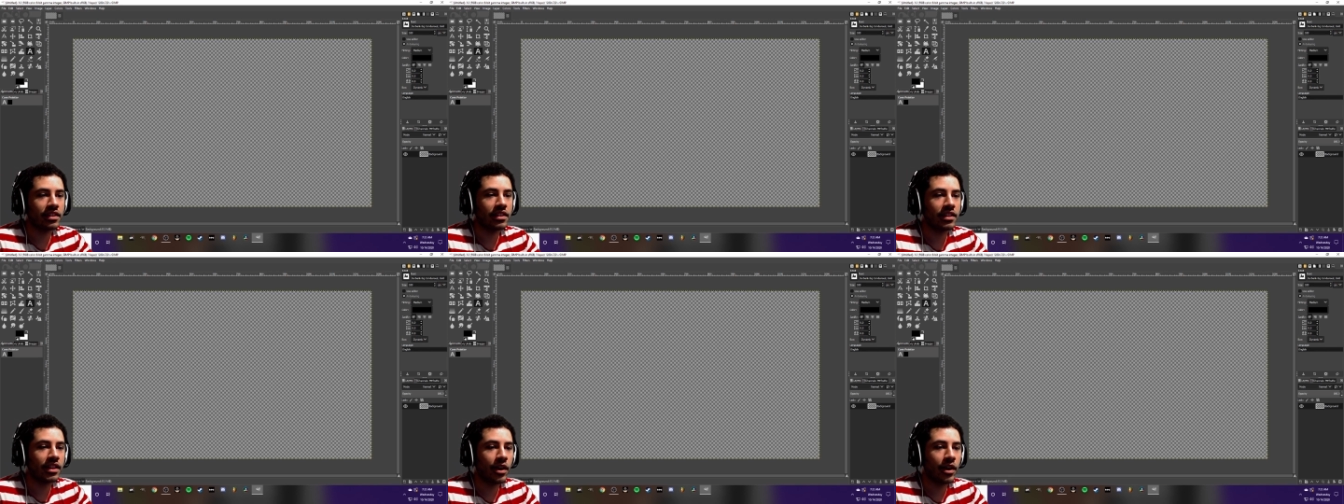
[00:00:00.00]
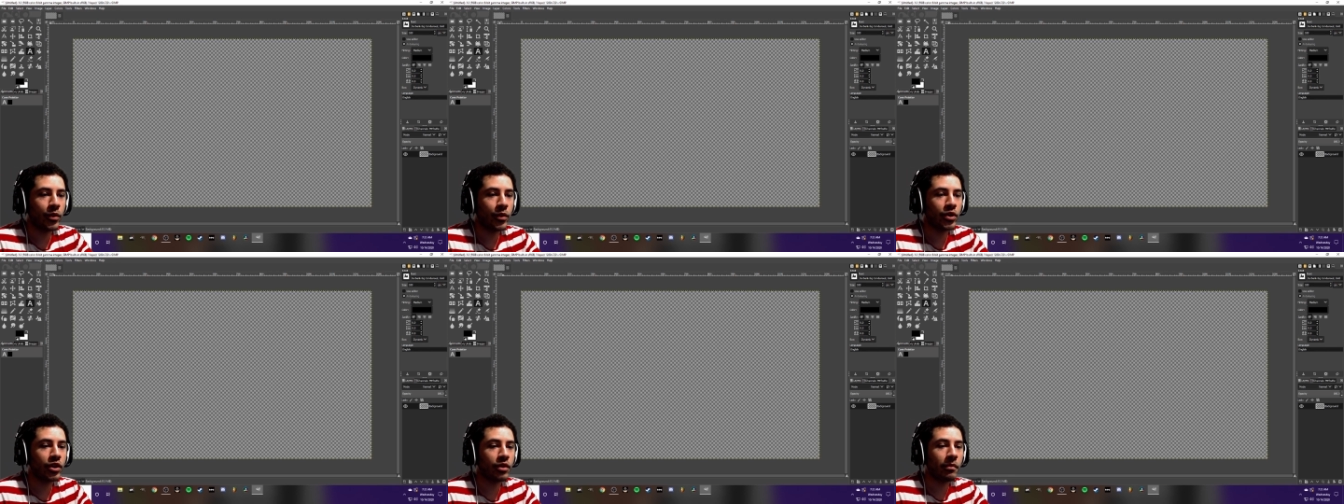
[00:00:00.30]
That
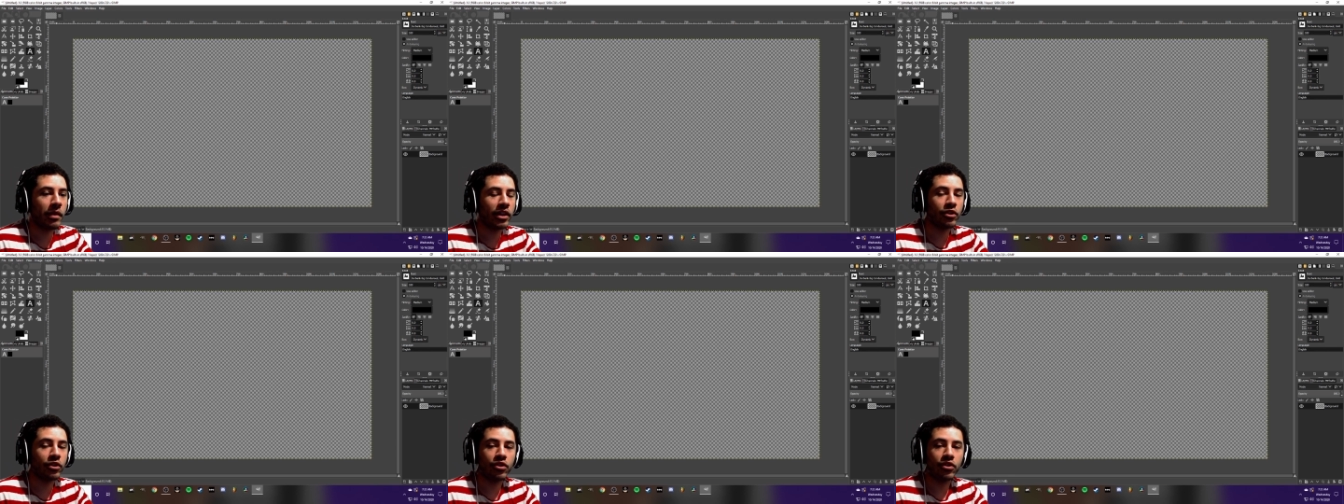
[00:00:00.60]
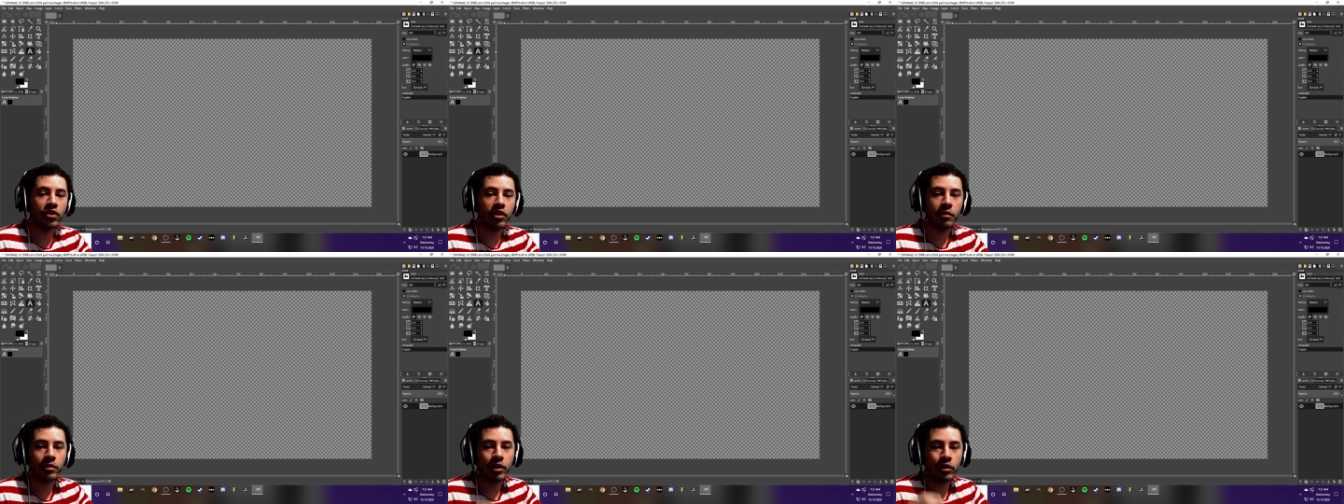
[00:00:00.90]
way you can make your
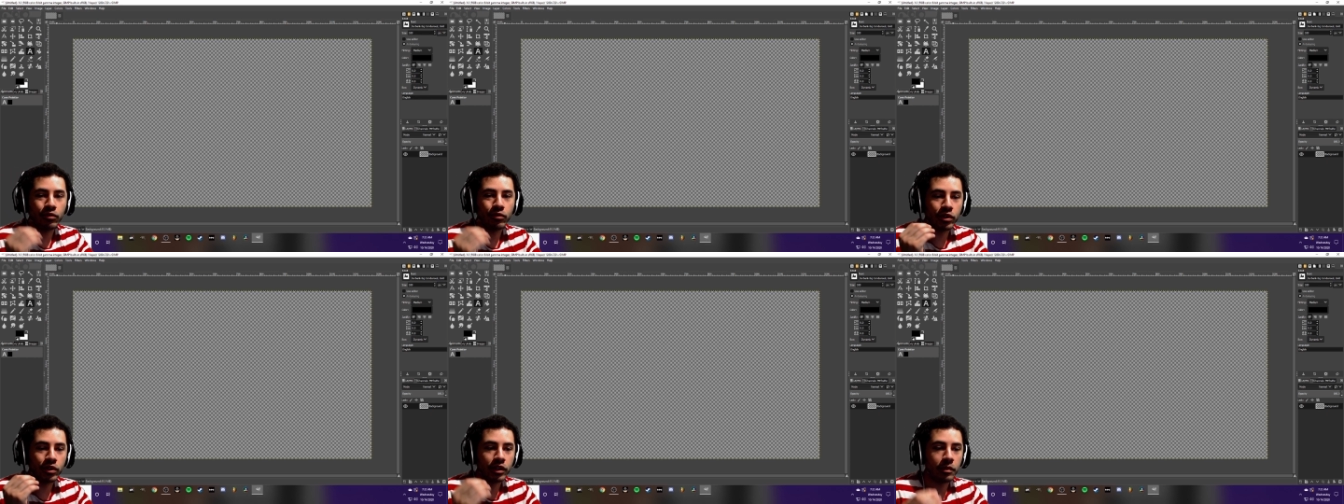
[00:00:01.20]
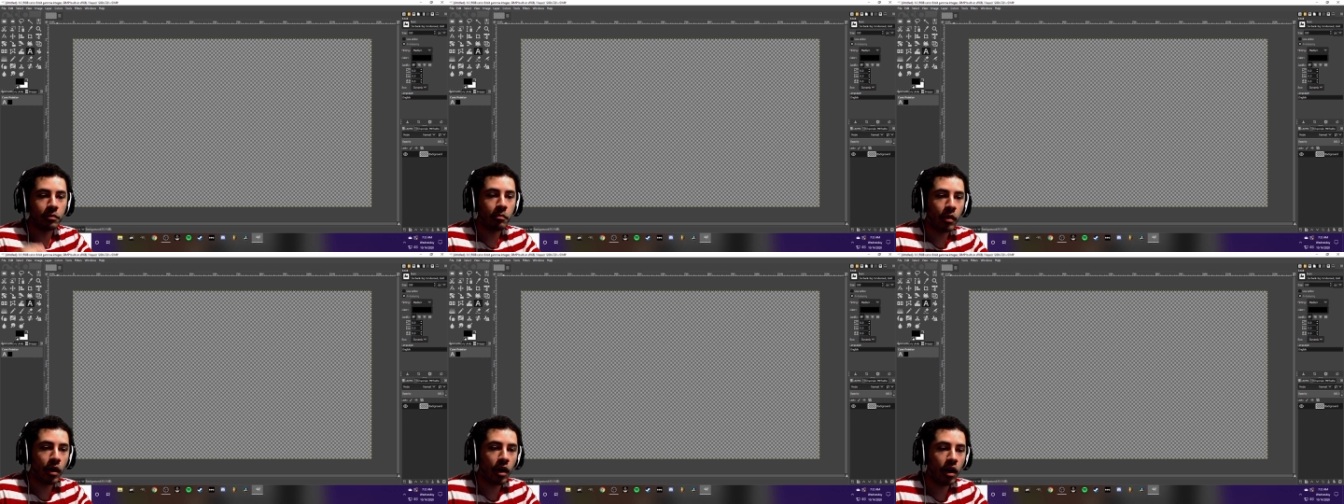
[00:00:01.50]
thumbnail really
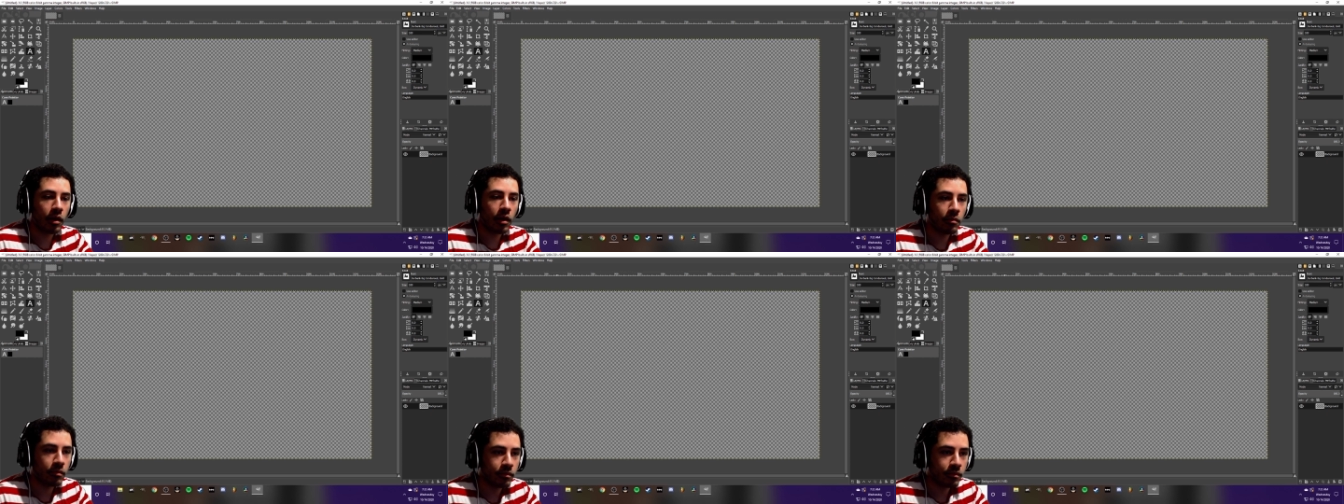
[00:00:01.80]
pop.